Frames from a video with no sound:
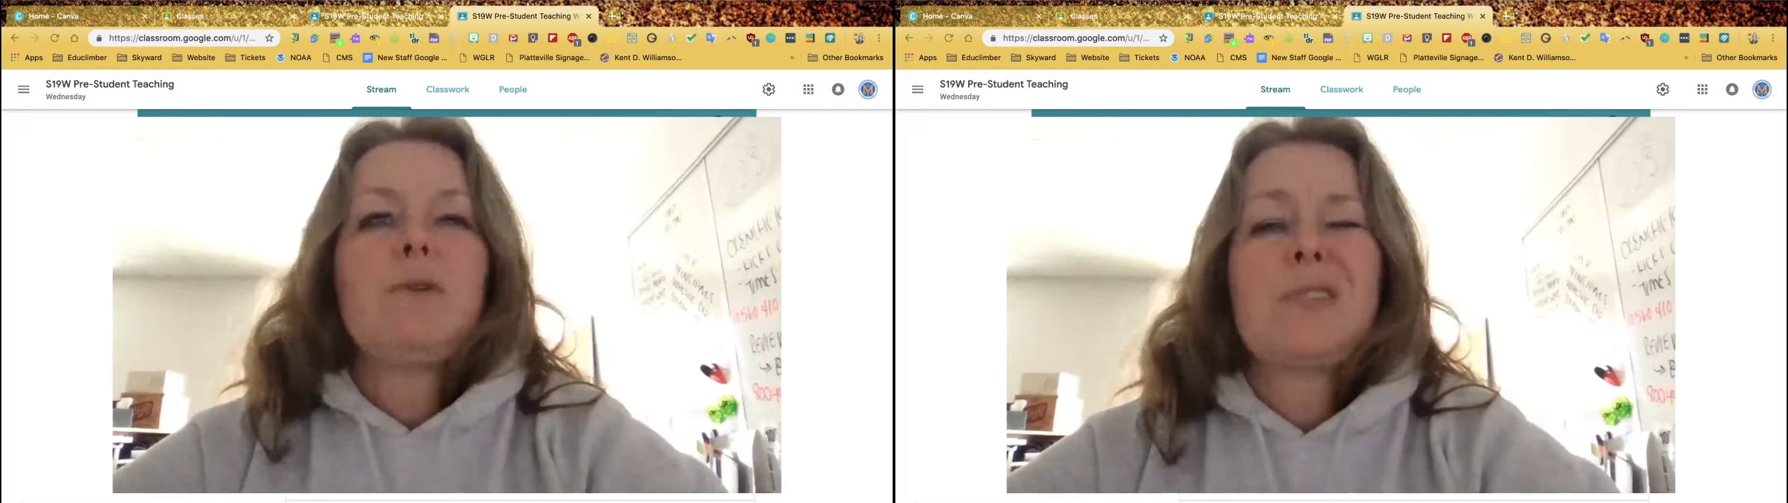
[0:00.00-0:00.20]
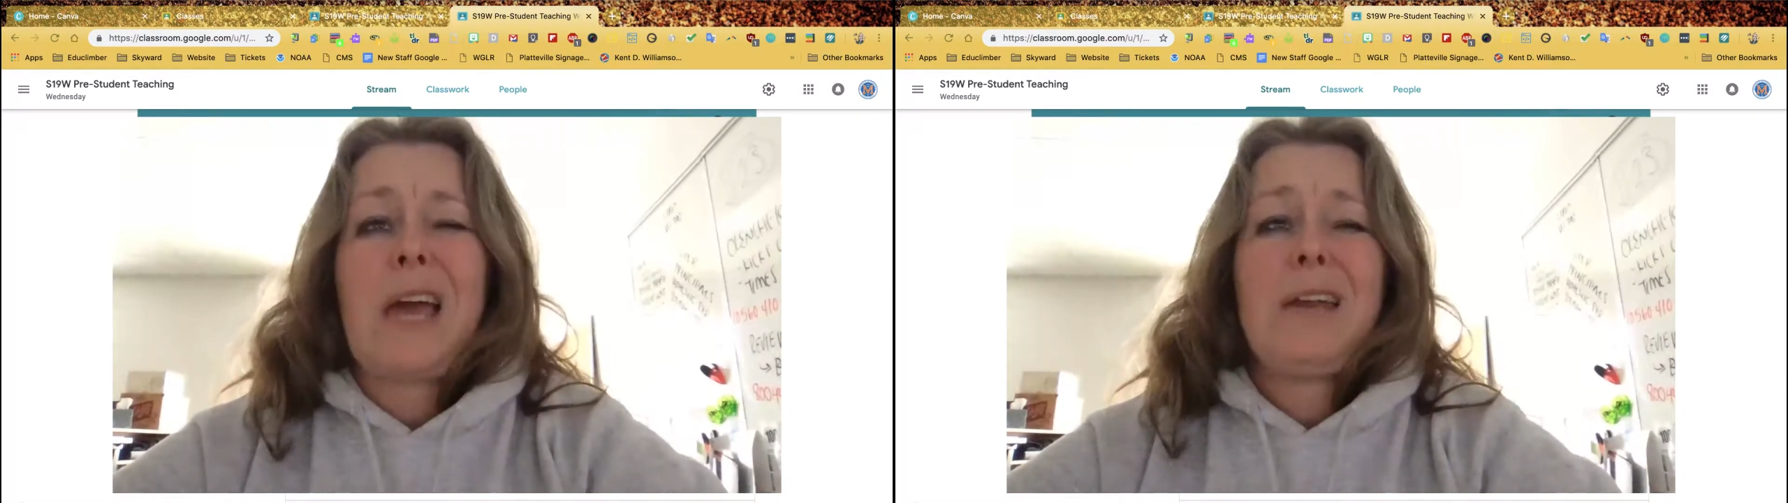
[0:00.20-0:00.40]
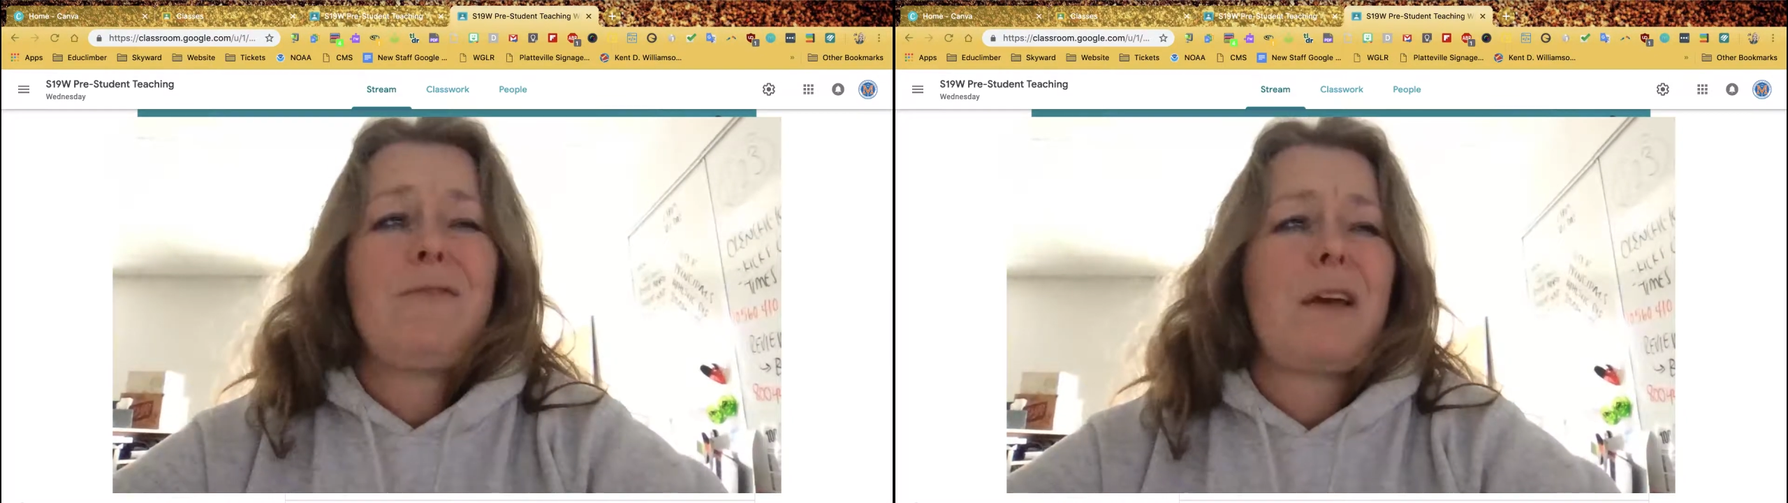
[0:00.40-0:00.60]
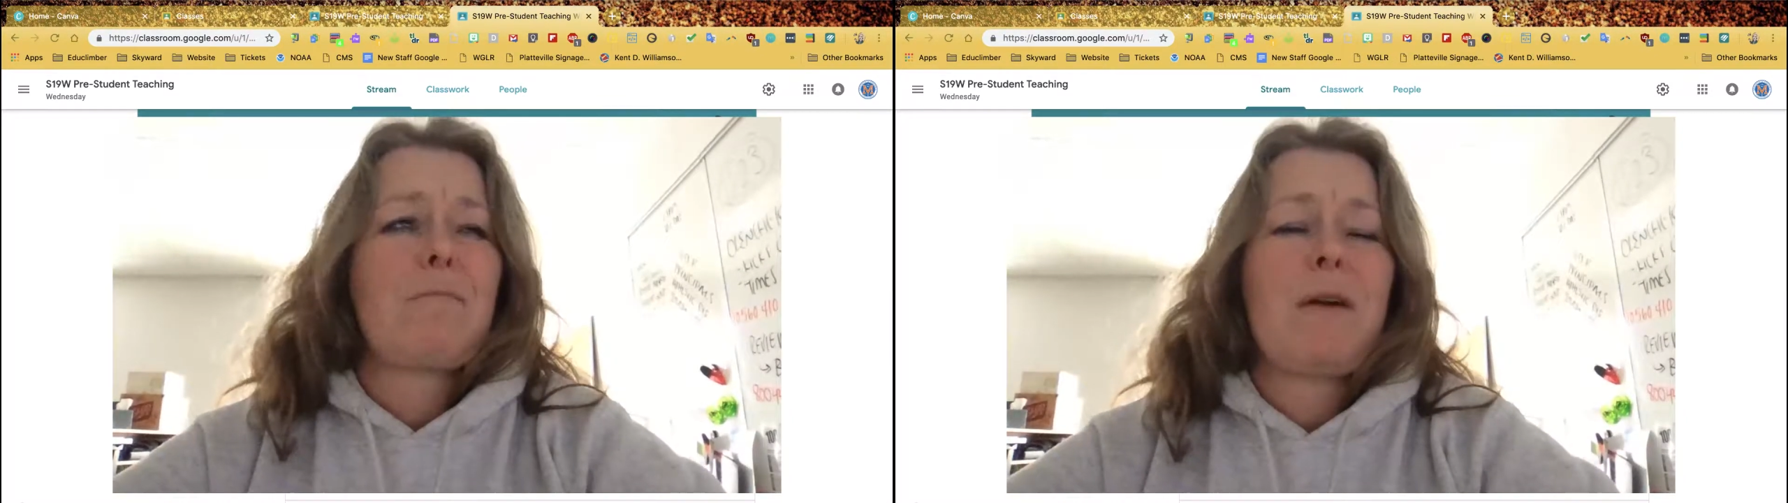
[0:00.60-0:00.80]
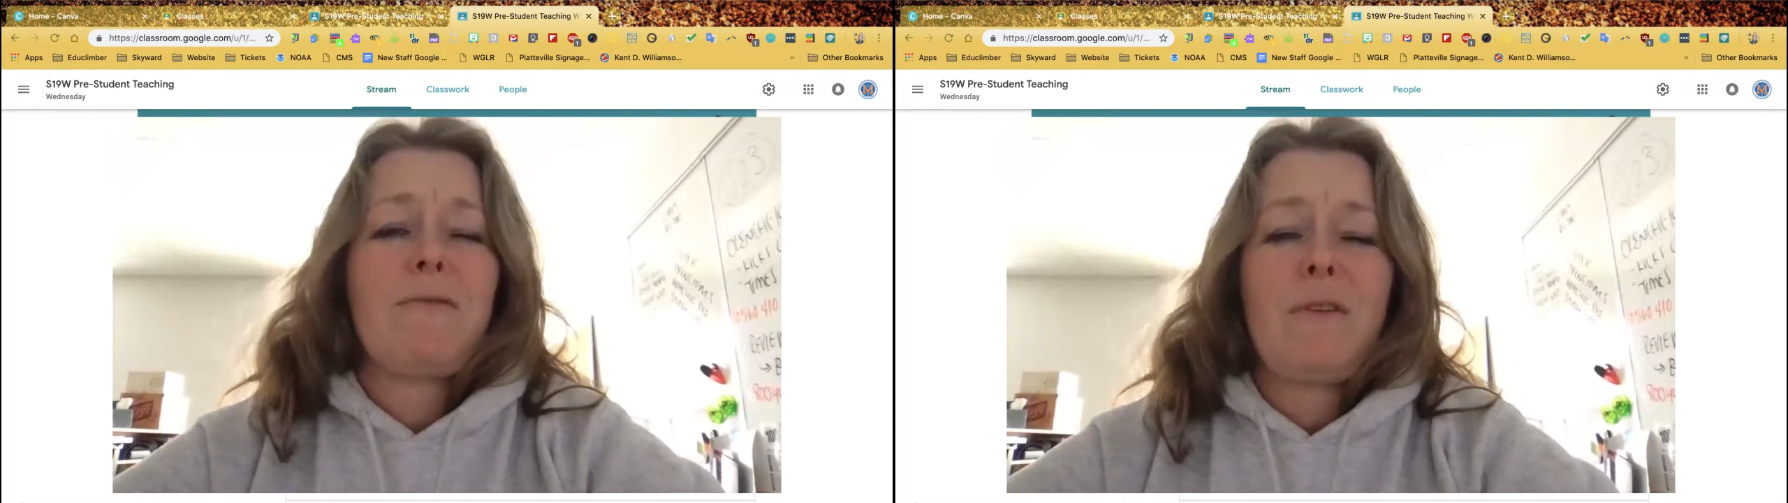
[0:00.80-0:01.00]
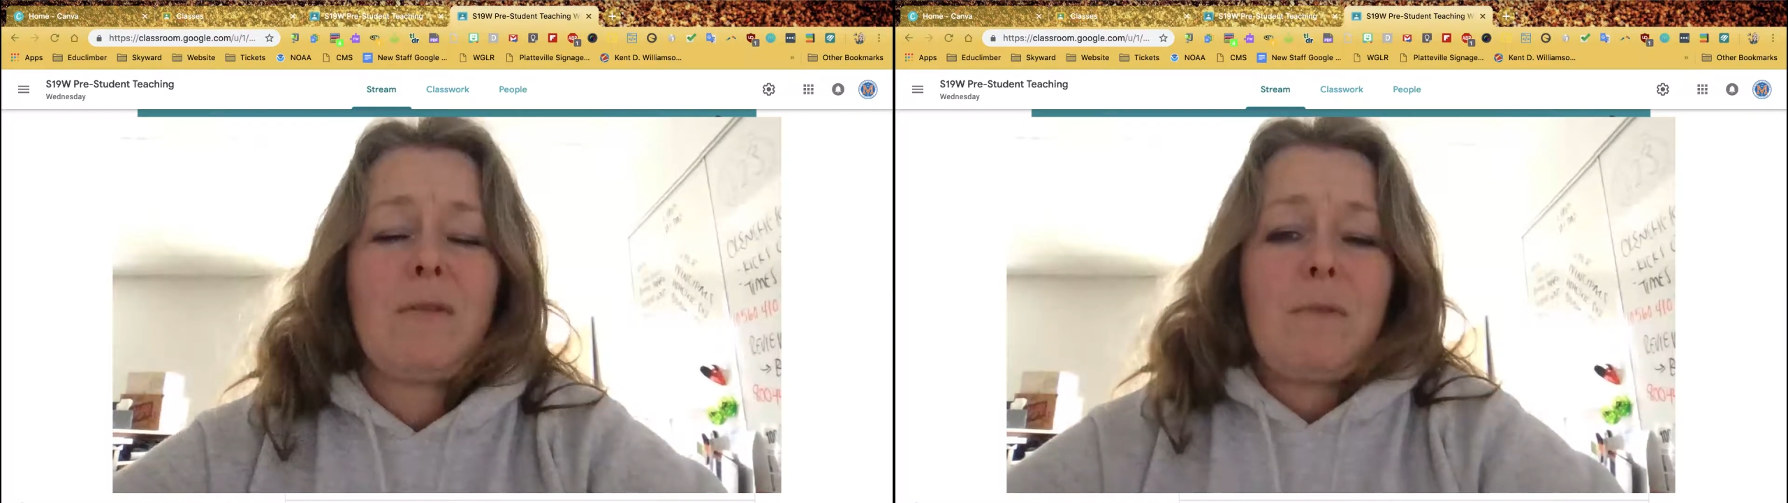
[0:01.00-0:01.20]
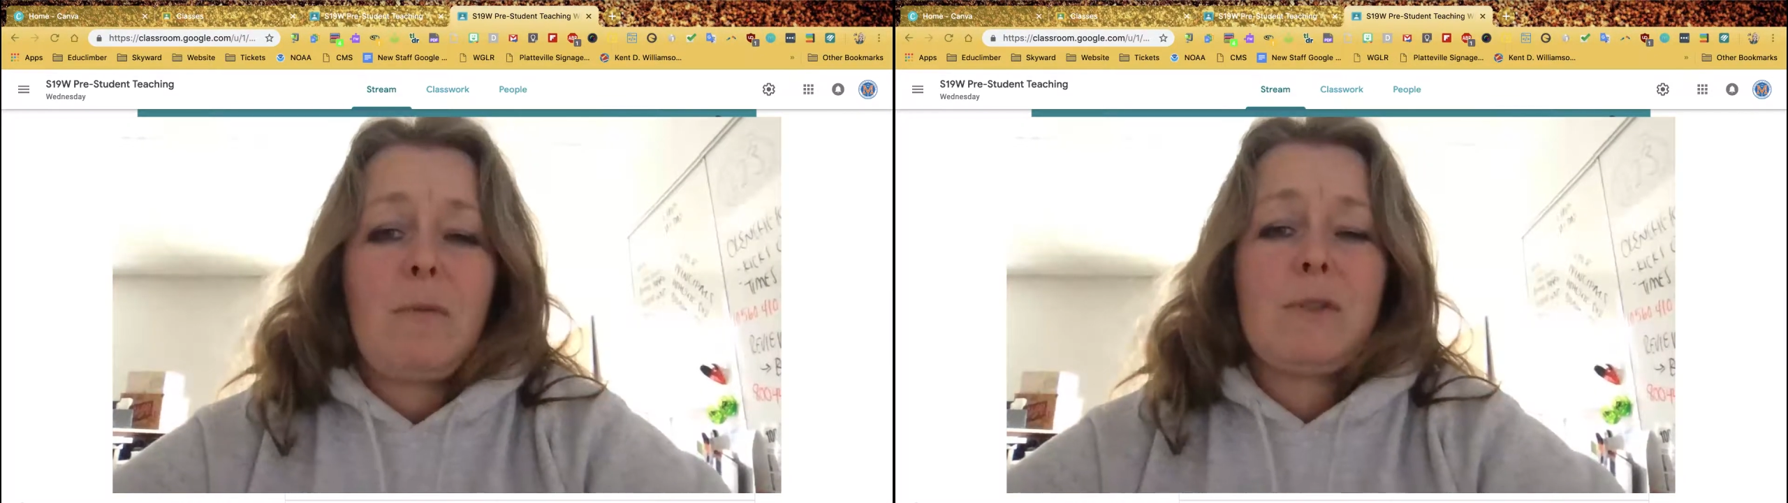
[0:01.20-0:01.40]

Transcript: It's kind of like it